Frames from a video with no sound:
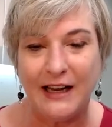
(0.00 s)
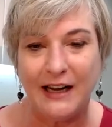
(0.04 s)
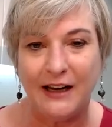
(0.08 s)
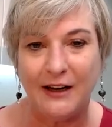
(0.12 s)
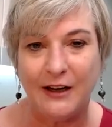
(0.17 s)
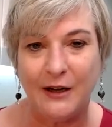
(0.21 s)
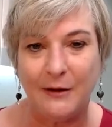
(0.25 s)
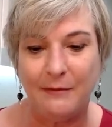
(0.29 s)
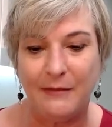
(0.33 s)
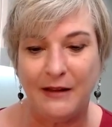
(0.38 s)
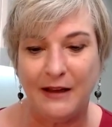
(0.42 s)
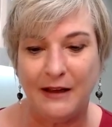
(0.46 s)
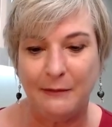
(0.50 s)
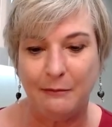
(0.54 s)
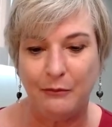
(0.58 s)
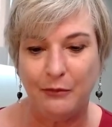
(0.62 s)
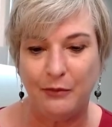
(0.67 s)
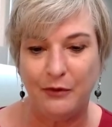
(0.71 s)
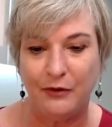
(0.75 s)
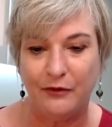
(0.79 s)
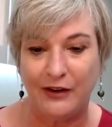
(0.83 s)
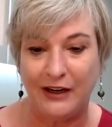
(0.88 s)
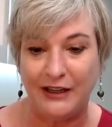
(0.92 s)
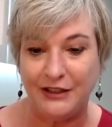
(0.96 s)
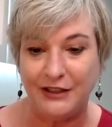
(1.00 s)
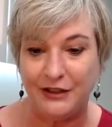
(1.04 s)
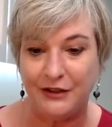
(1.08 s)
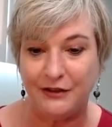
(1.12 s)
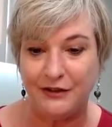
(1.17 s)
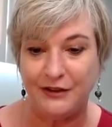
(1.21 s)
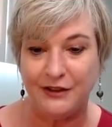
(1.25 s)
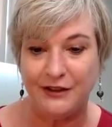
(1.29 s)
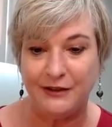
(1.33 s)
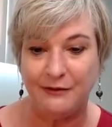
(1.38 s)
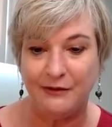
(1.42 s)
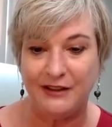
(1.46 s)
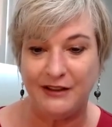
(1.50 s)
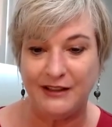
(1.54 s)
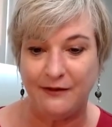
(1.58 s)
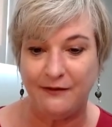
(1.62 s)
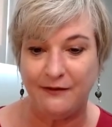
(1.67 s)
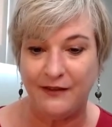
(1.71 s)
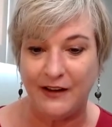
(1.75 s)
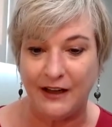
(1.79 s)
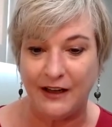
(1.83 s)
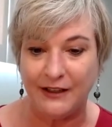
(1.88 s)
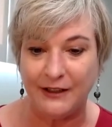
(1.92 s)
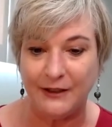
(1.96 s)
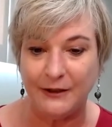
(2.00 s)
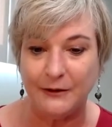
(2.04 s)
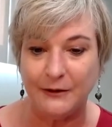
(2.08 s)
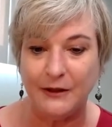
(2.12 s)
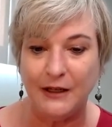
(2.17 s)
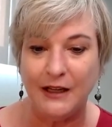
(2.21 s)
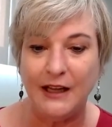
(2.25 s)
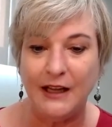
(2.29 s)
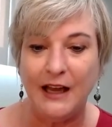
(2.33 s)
and I hope that provides you with some value.